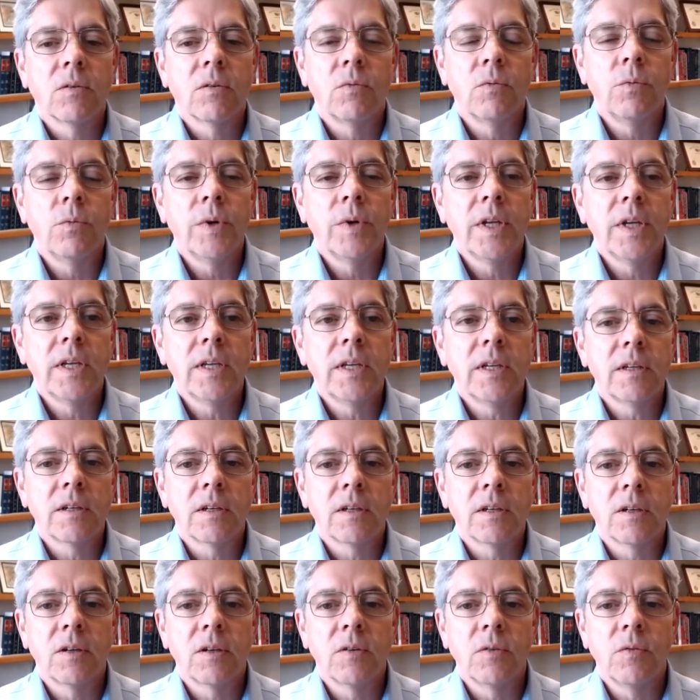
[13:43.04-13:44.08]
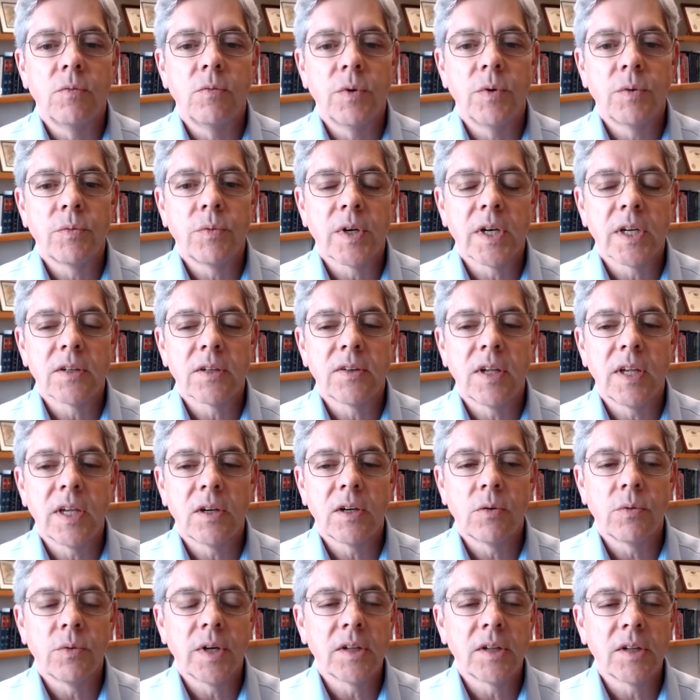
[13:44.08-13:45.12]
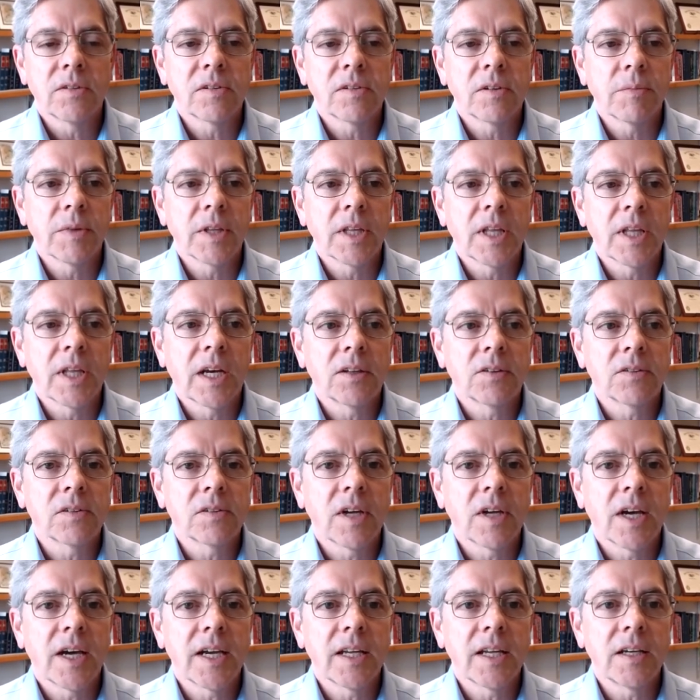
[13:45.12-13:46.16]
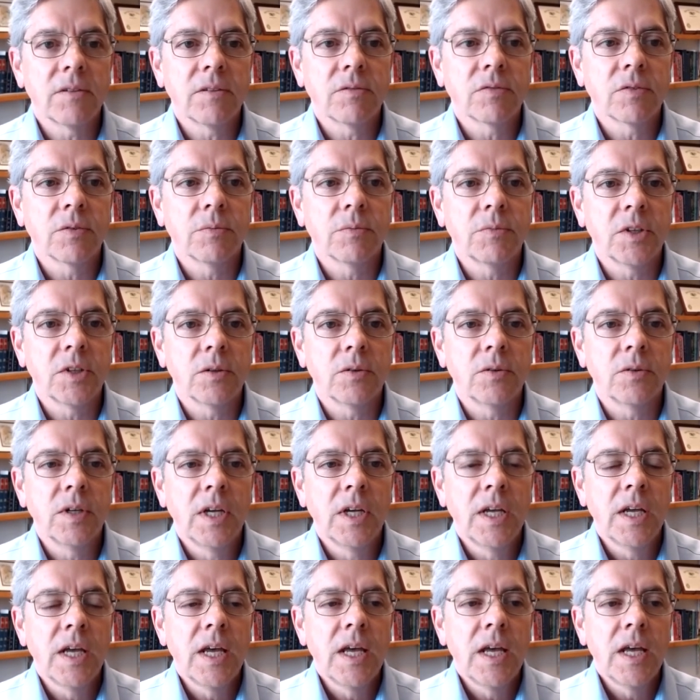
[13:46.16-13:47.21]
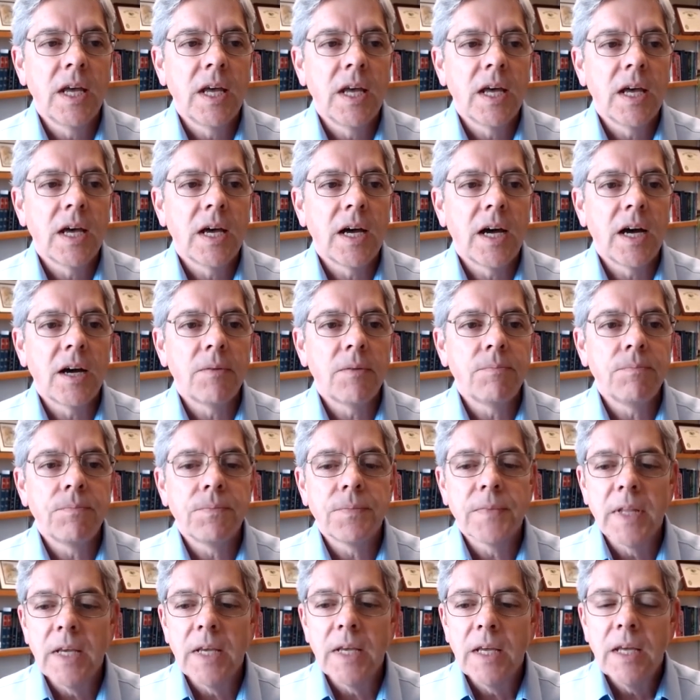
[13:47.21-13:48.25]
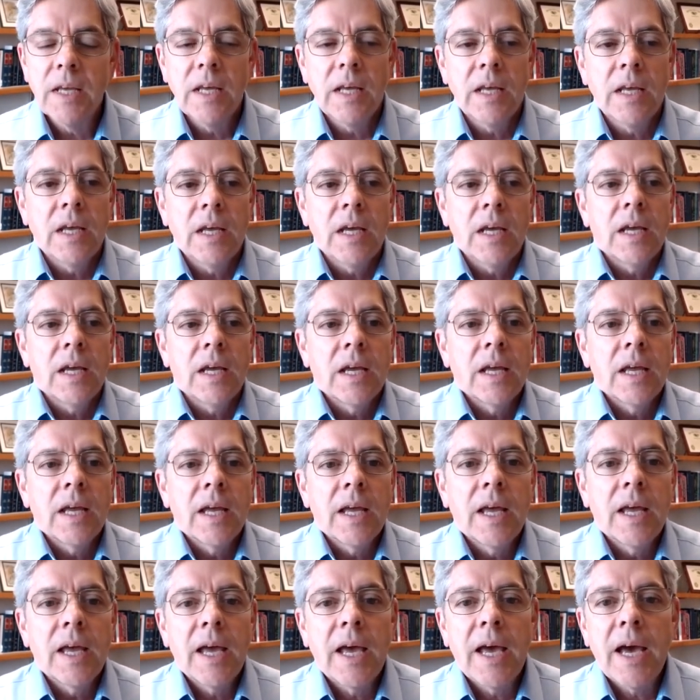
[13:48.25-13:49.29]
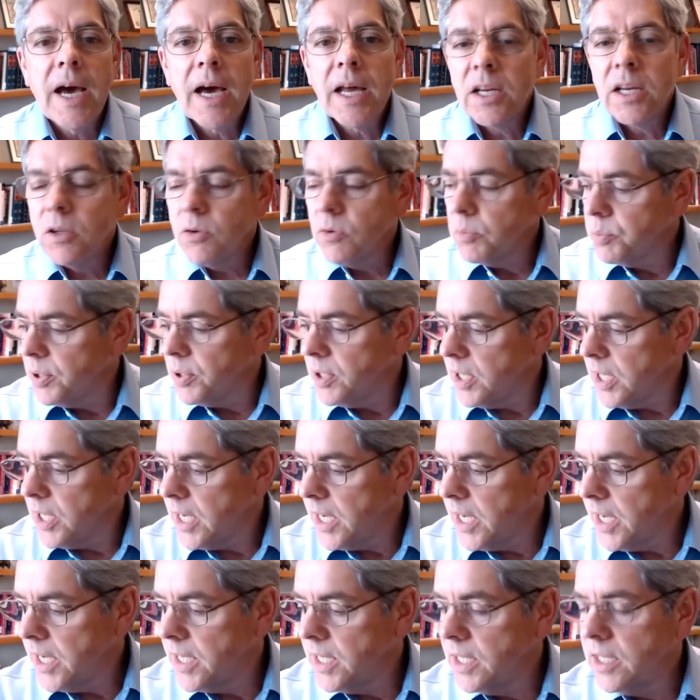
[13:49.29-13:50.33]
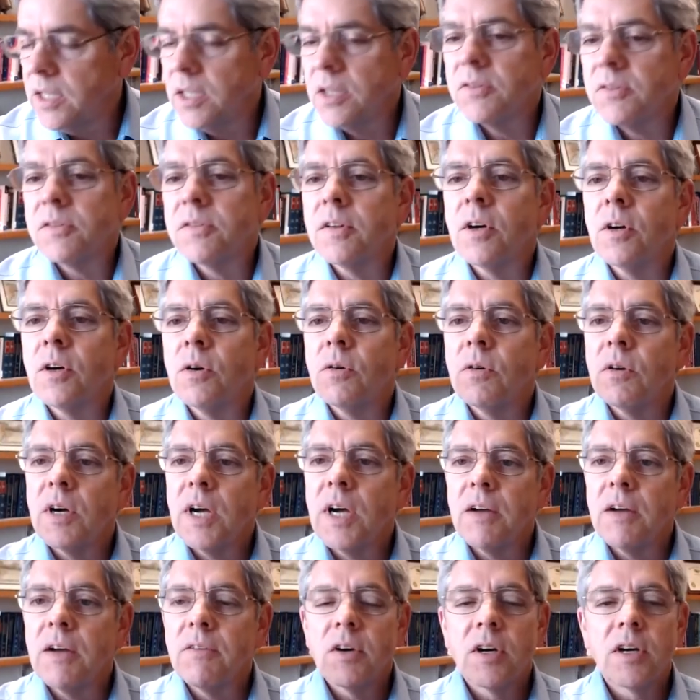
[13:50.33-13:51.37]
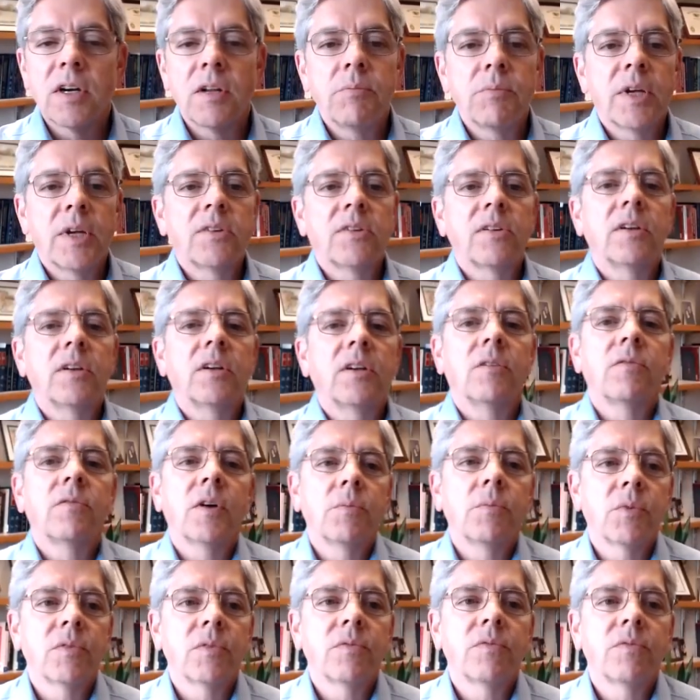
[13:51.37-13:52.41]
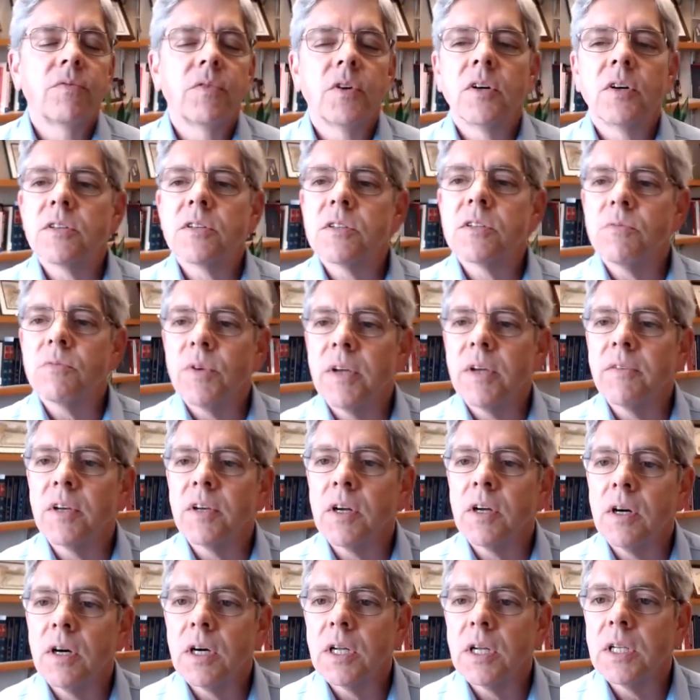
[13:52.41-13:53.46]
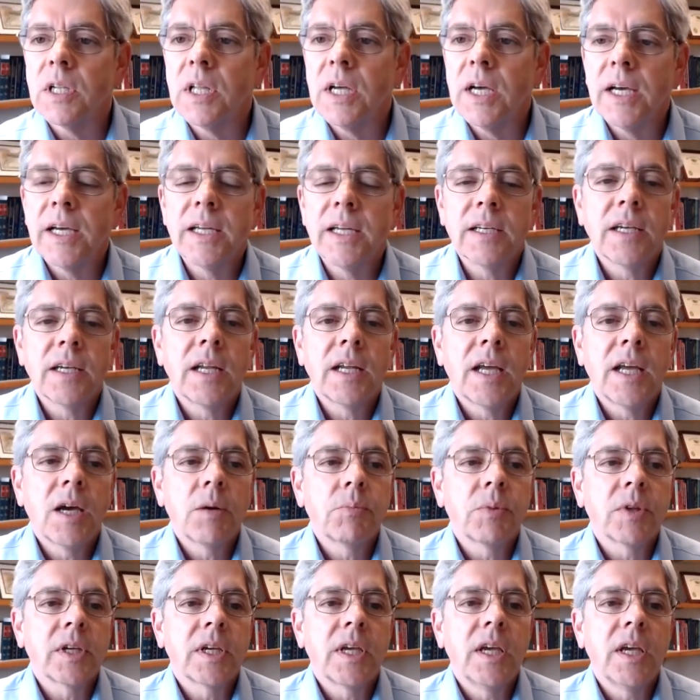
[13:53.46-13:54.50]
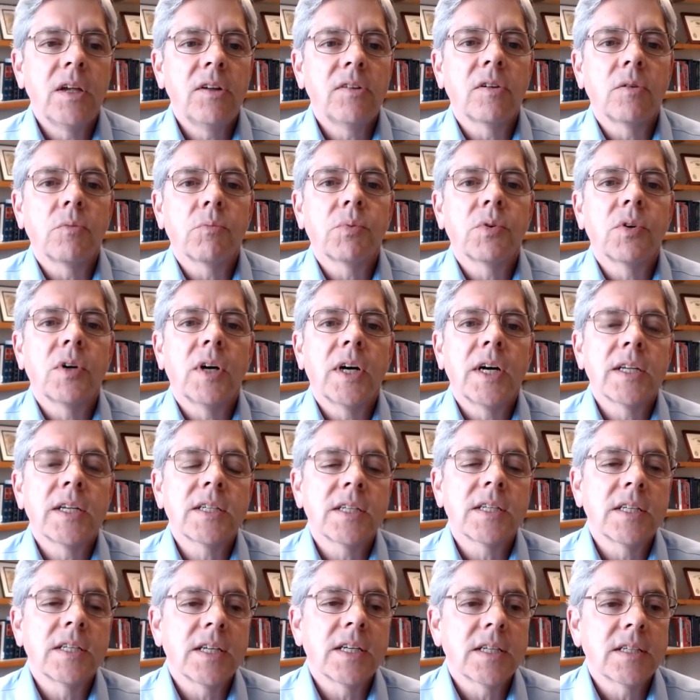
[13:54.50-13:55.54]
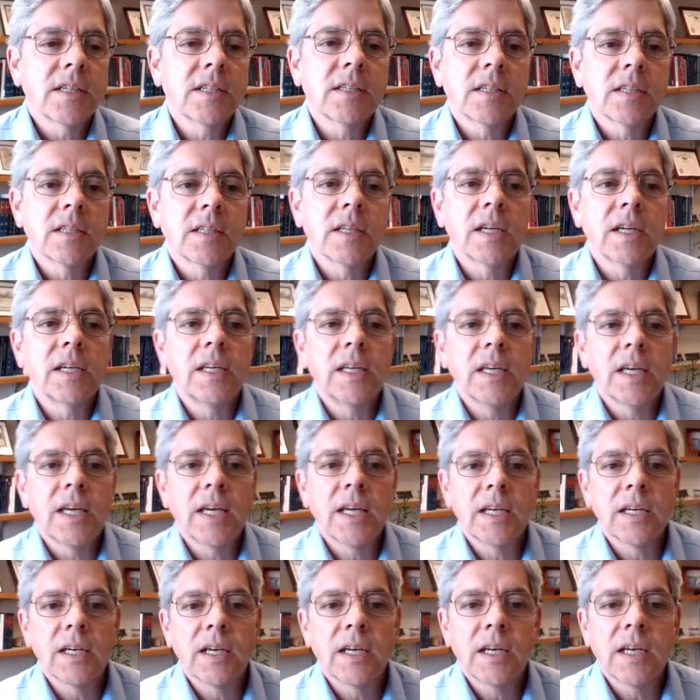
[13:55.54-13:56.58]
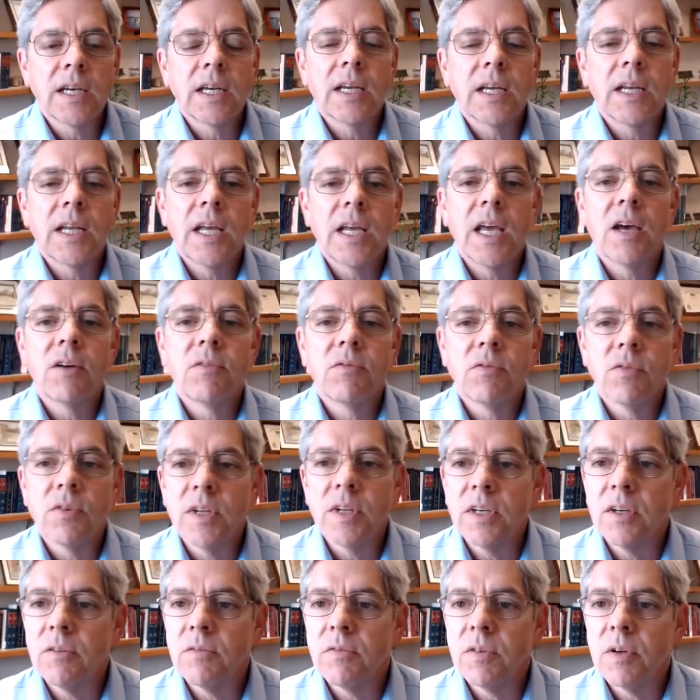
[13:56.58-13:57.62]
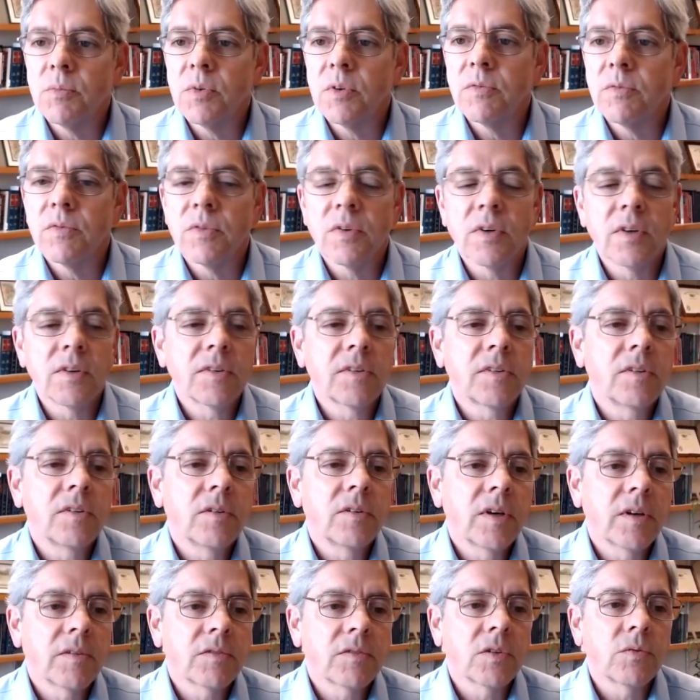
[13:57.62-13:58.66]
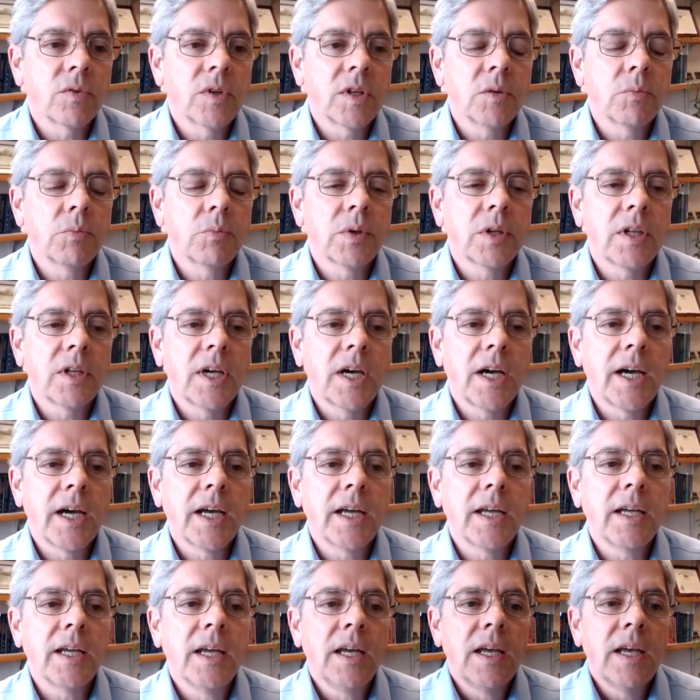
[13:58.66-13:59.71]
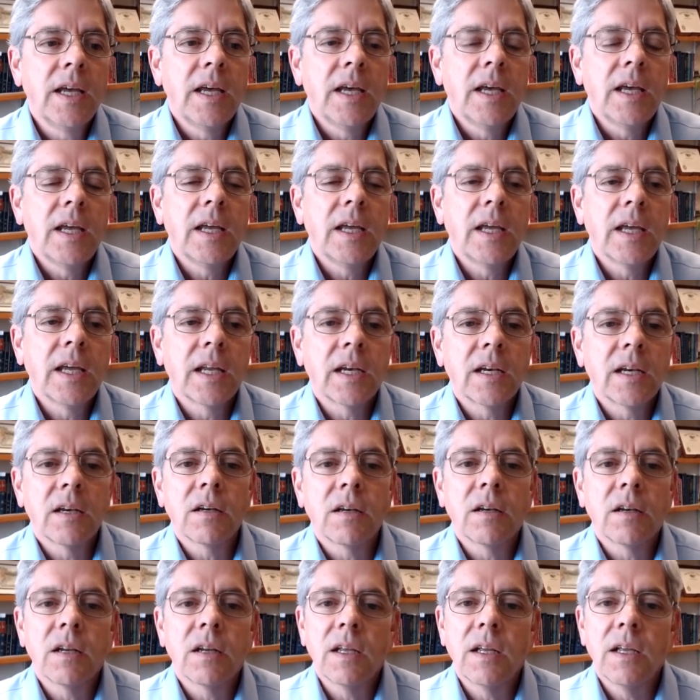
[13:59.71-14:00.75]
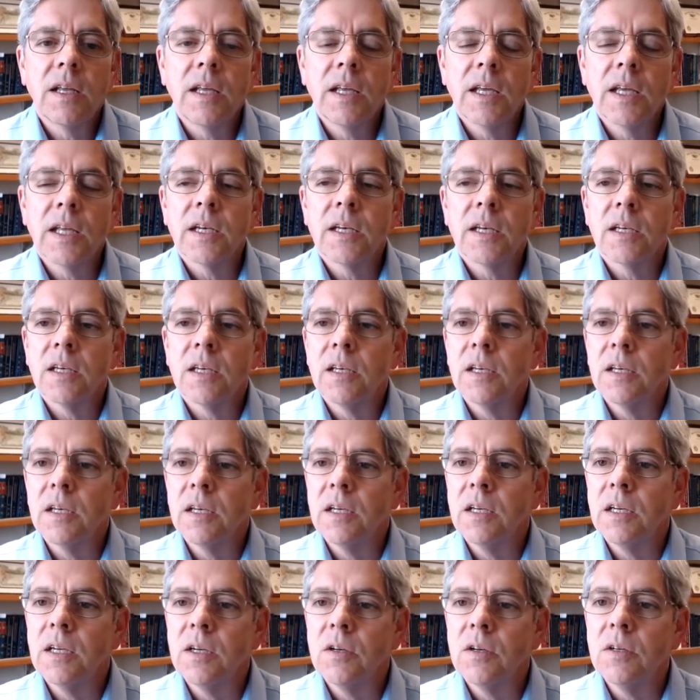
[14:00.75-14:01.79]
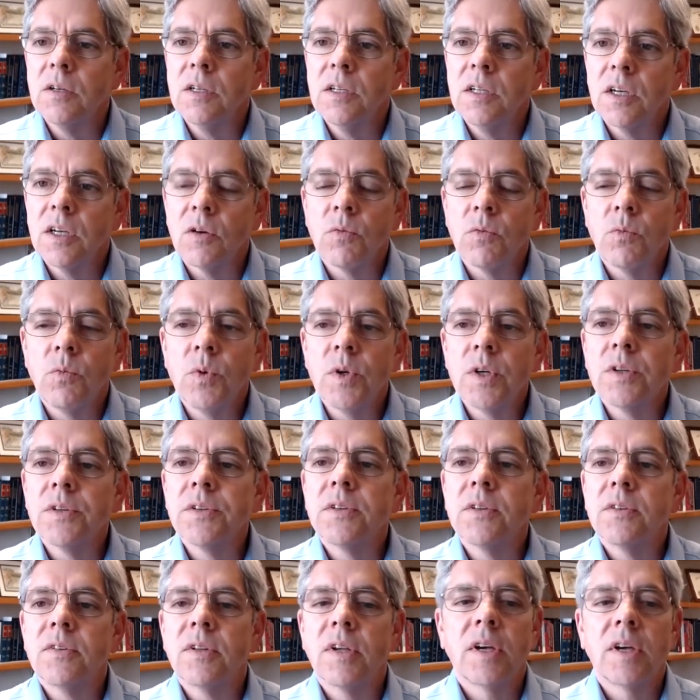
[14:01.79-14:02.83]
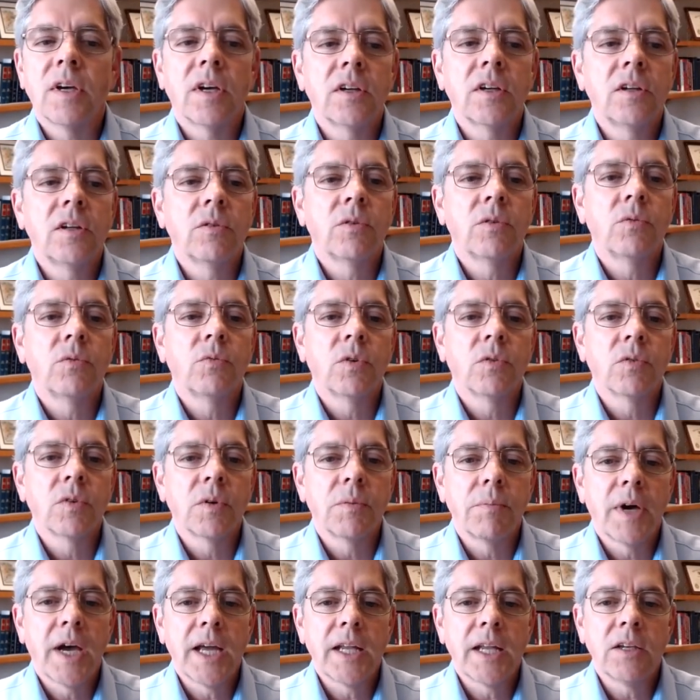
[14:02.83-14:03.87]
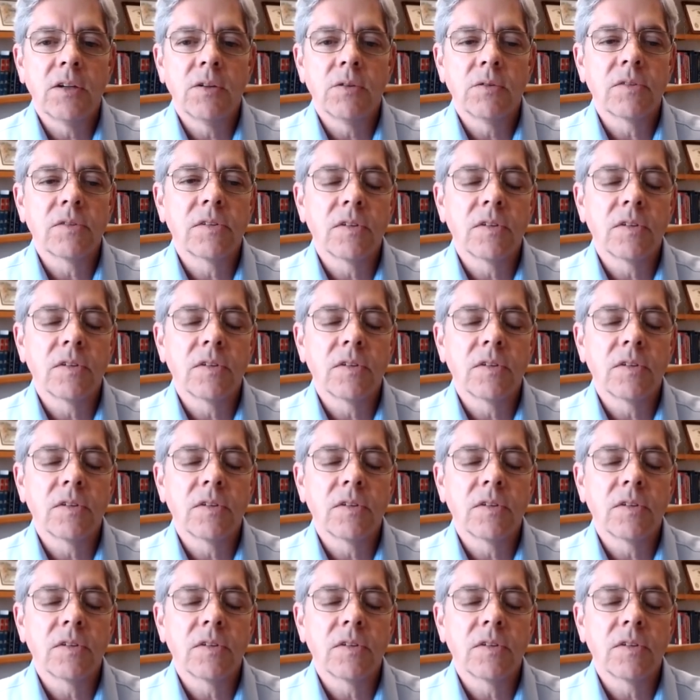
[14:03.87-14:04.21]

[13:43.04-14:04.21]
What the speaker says: We want to take away some of that anxiety from you. How do you apply? So I've already mentioned November 1st. We have an online application process. Again, every November 1st, you have to reapply. And we'll tell you and we'll remind you.